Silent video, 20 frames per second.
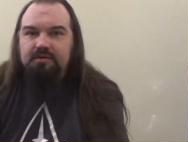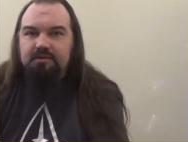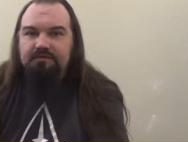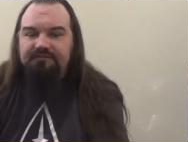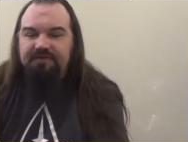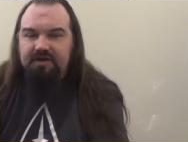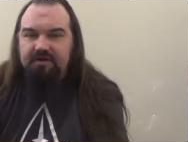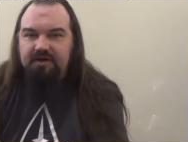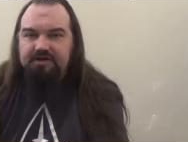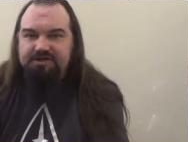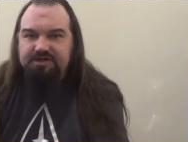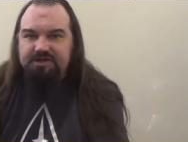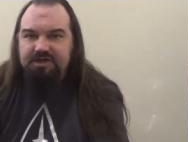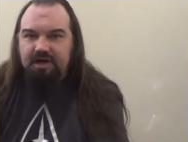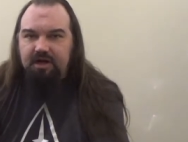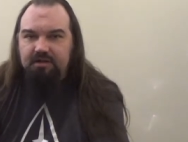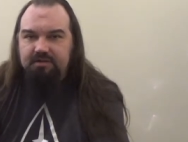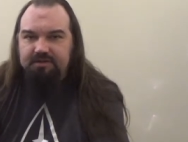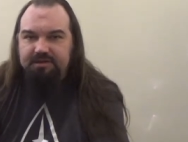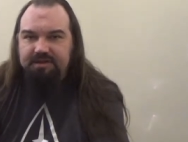Federation
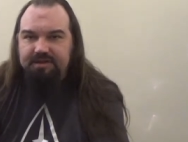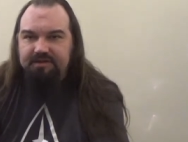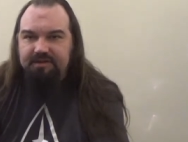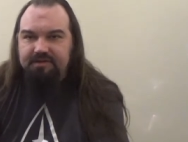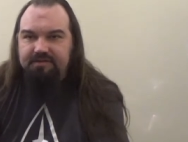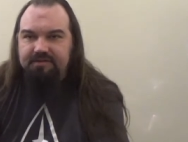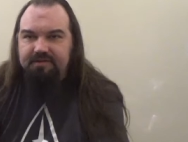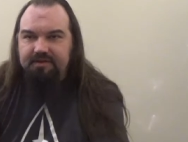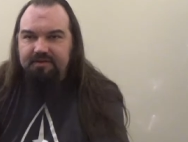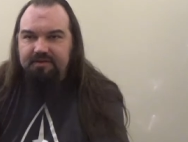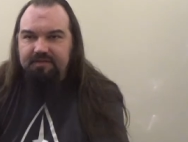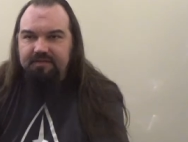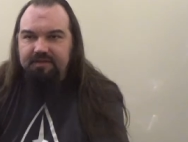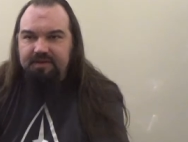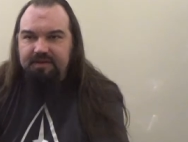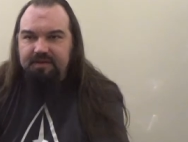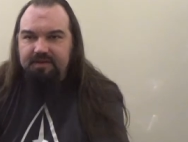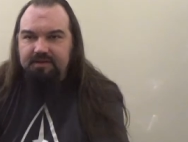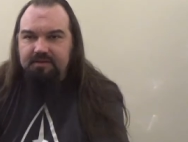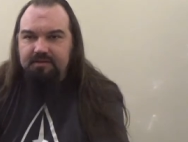colony that's in
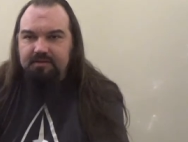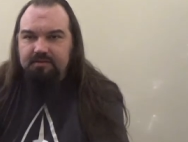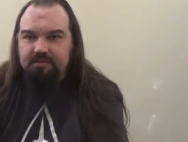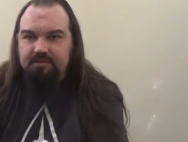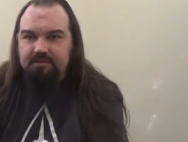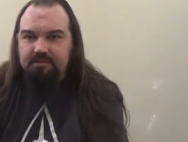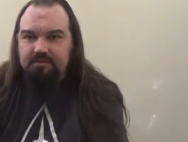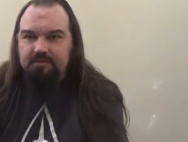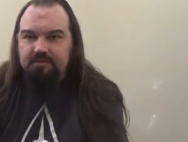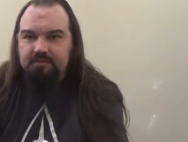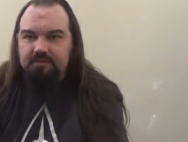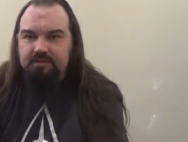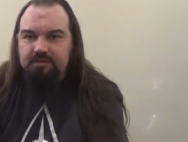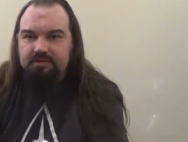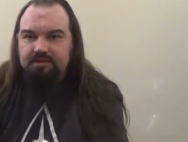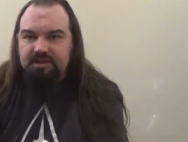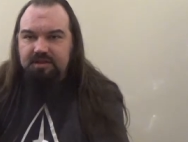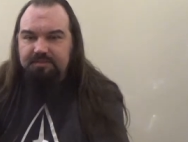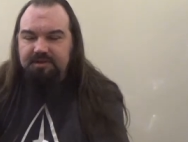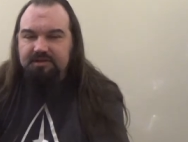the
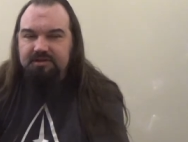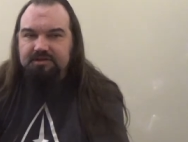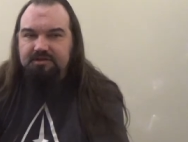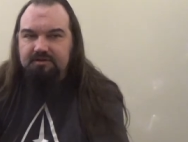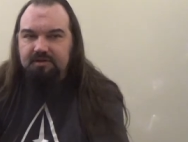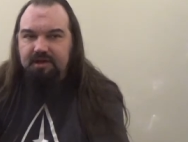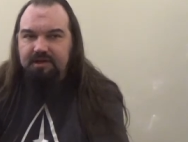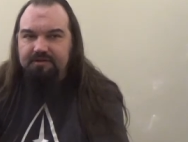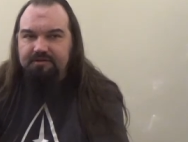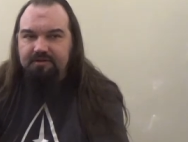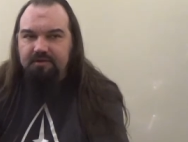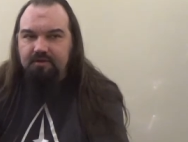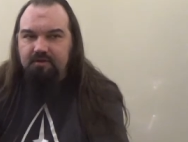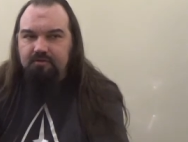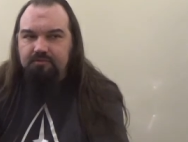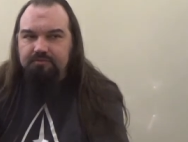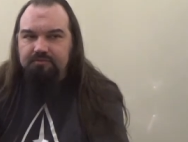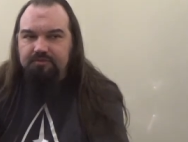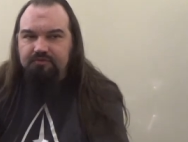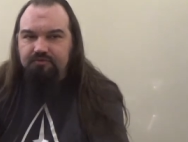demilitarized
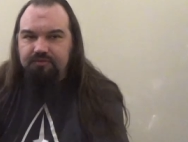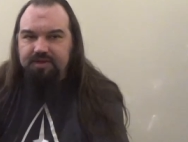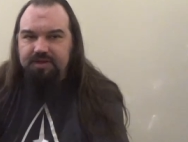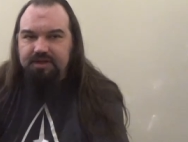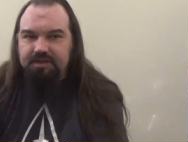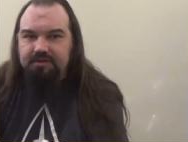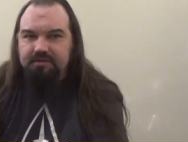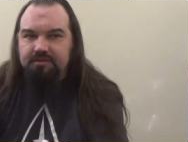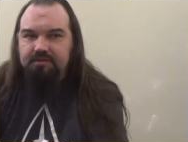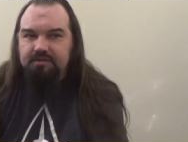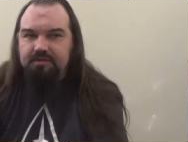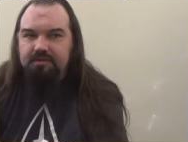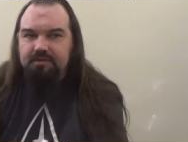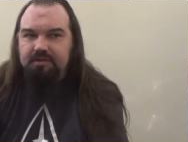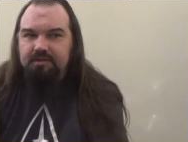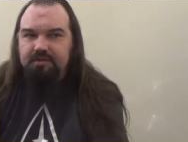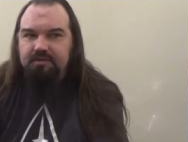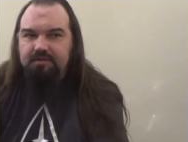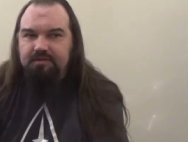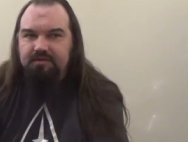zone between
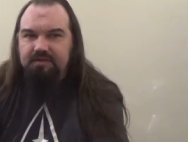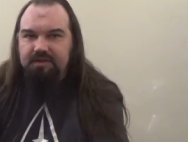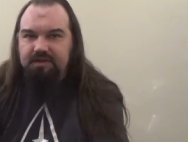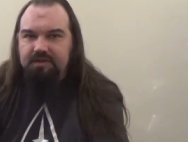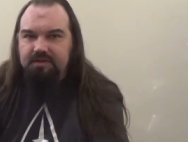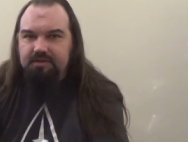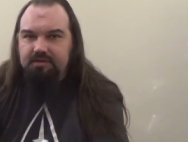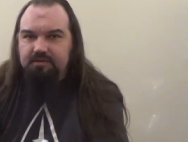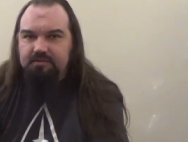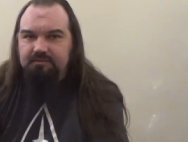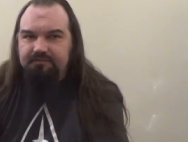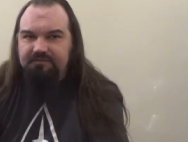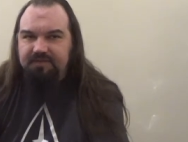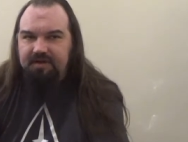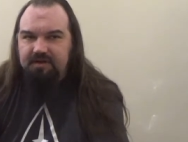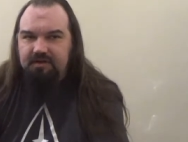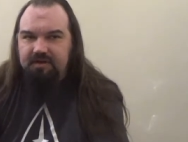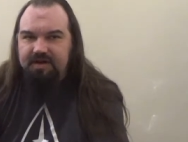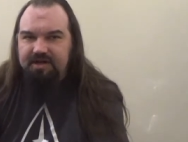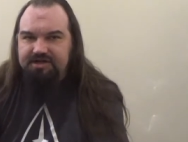the
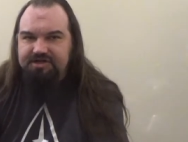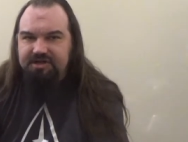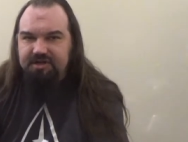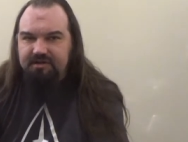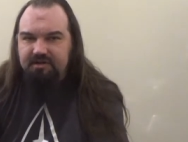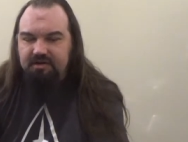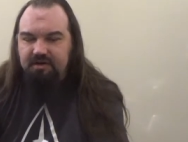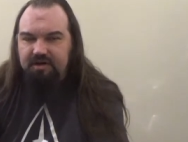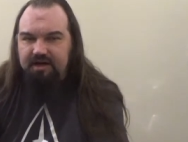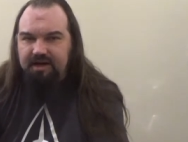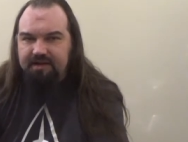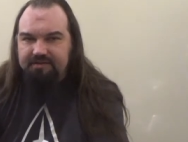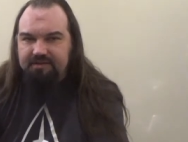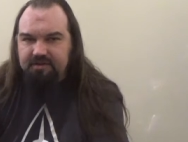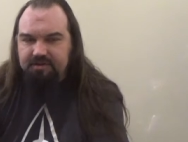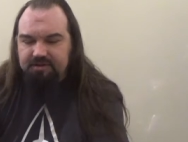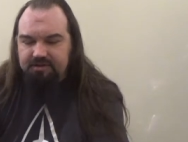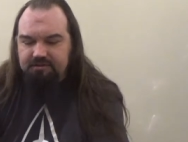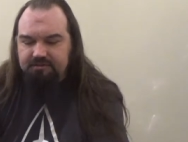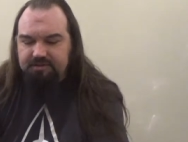Federation and the
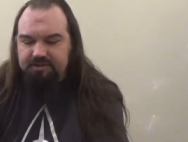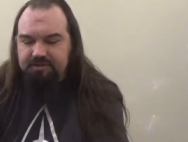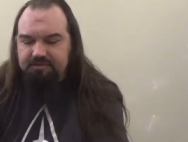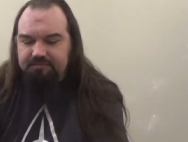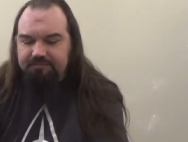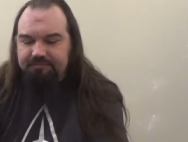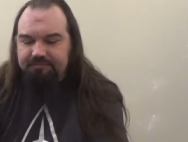Cardassian Union.